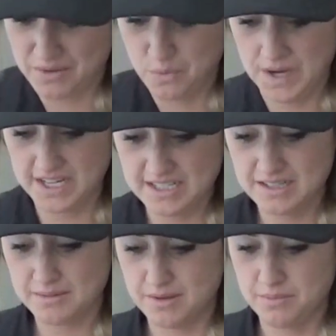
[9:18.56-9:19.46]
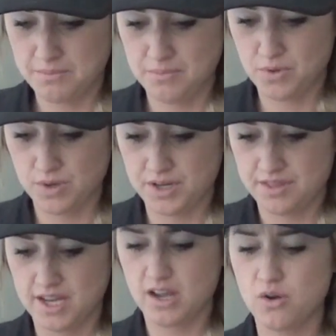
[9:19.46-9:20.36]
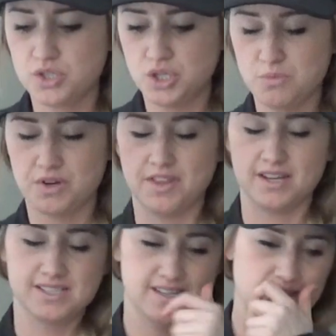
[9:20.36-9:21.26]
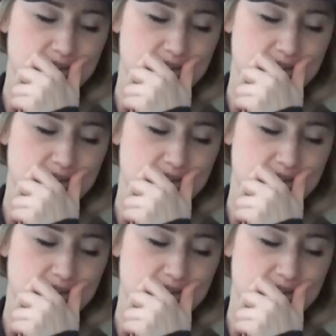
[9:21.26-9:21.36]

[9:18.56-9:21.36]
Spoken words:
one more thing. Oh, 2 more things.